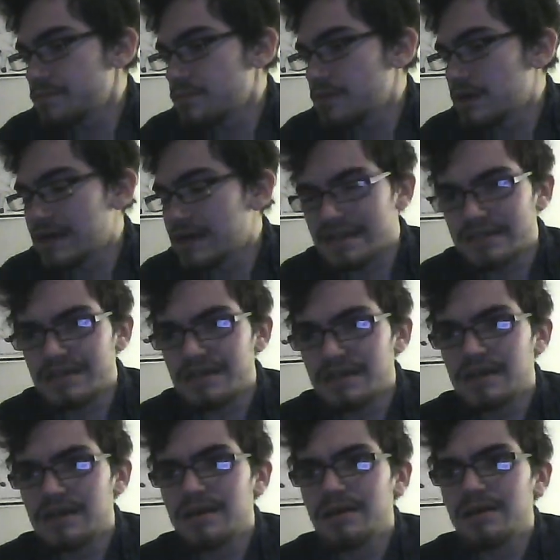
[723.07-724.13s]
And
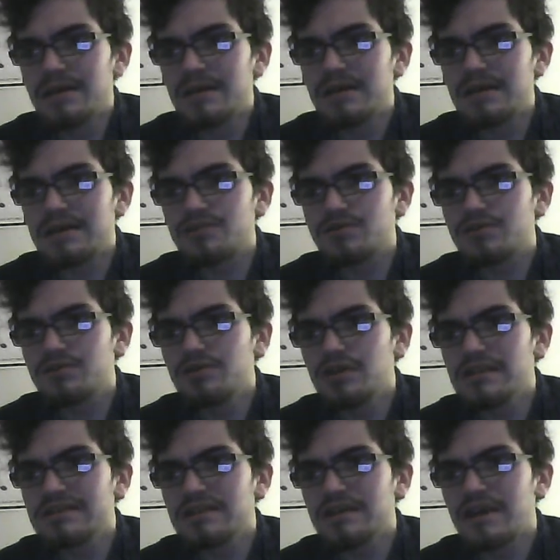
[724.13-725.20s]
in
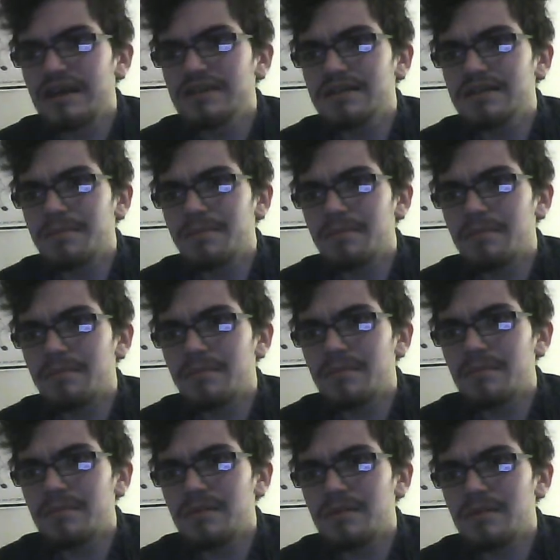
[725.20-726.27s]
2009,
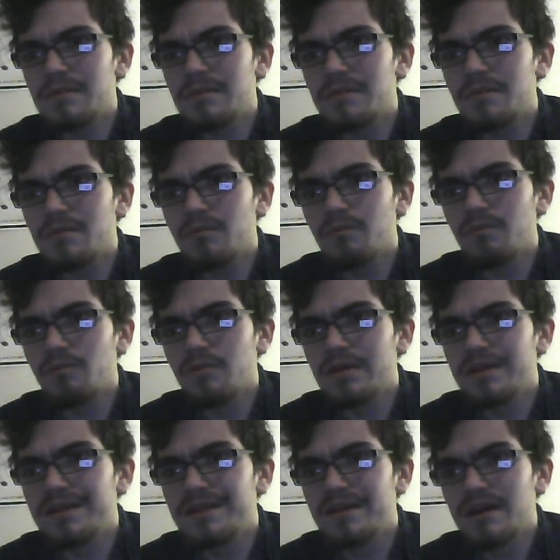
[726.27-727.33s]

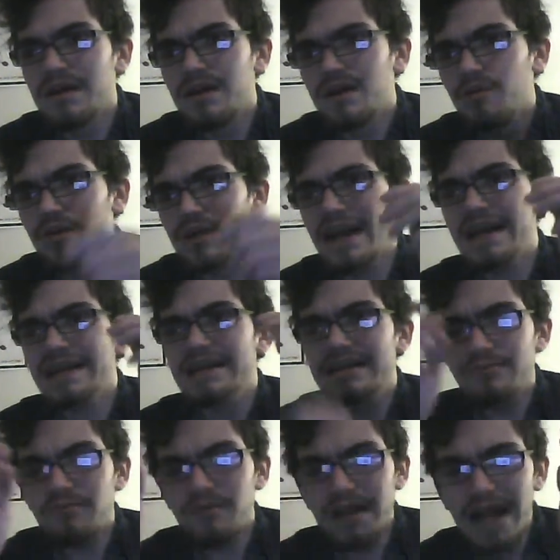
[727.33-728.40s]
when
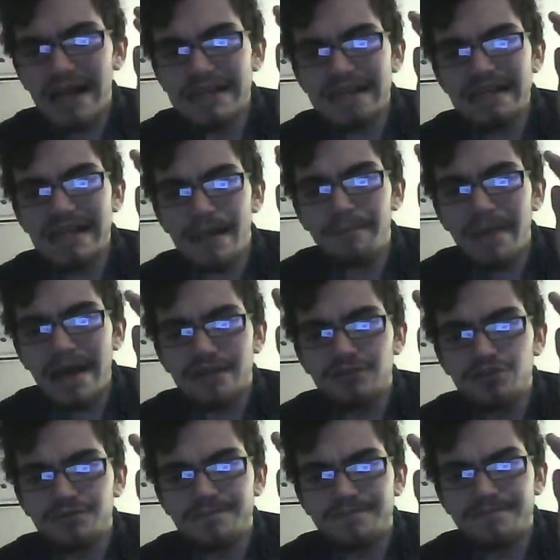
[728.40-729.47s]
I did get
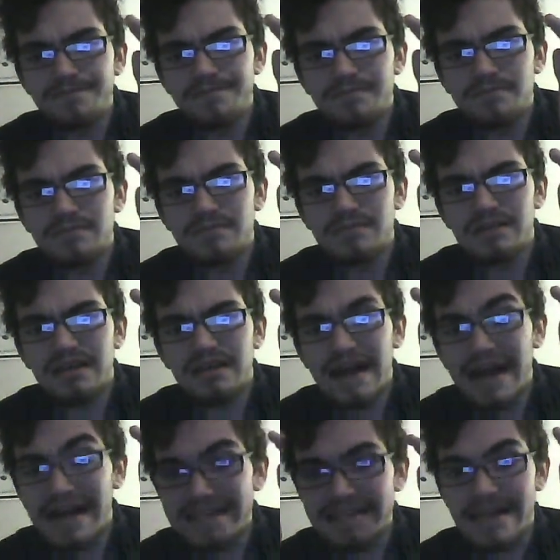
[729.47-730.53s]
better,
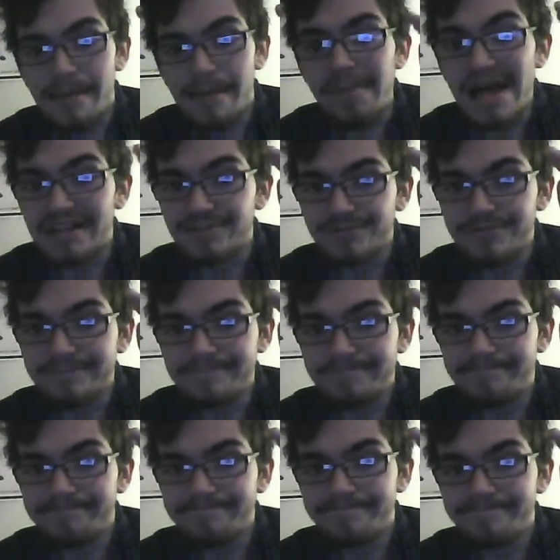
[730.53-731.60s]
I did get better.
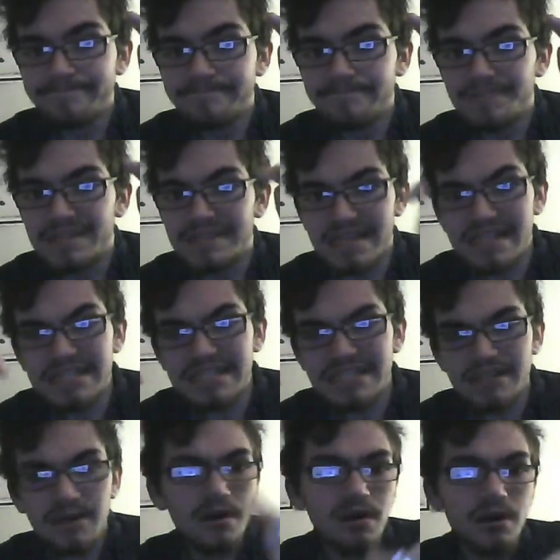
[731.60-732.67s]
But this
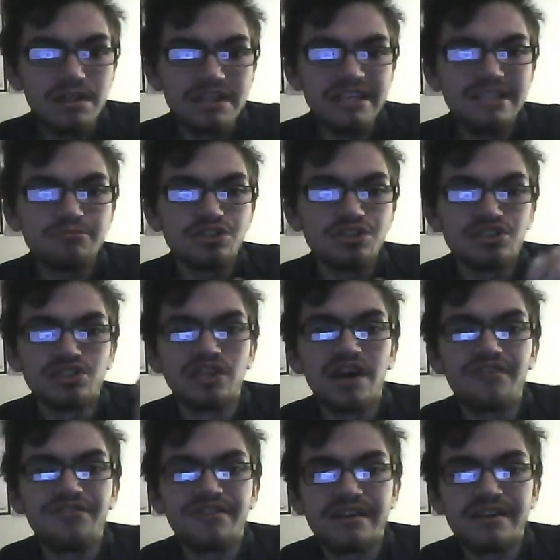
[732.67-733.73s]
was
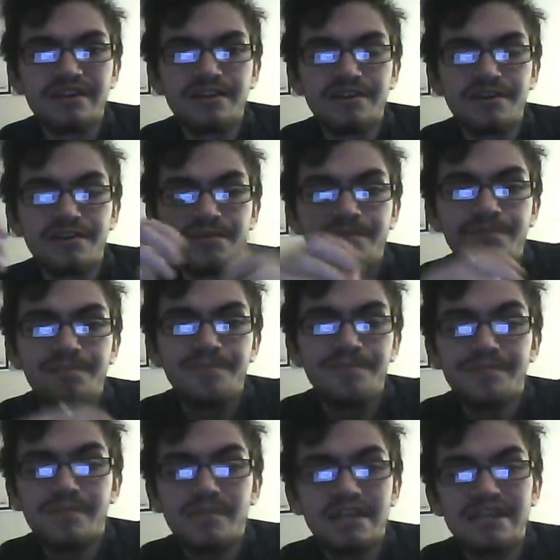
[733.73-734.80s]
nothing.
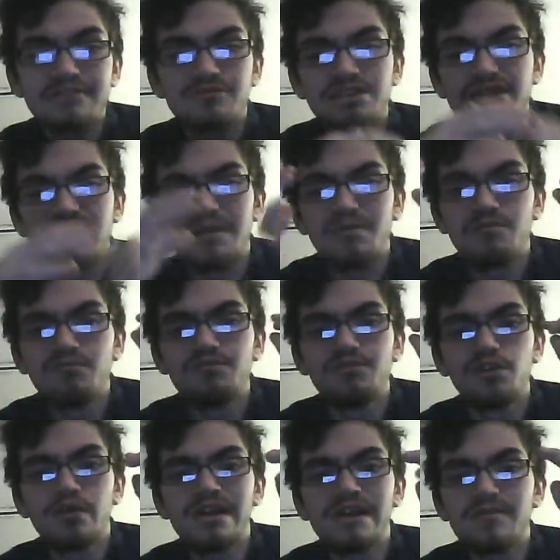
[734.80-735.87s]
This was
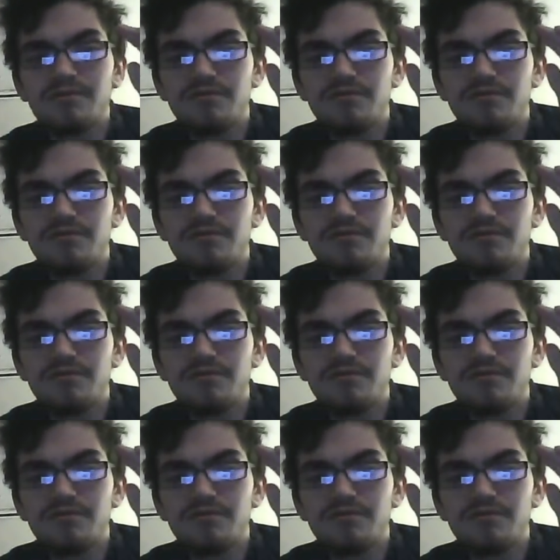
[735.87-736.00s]
really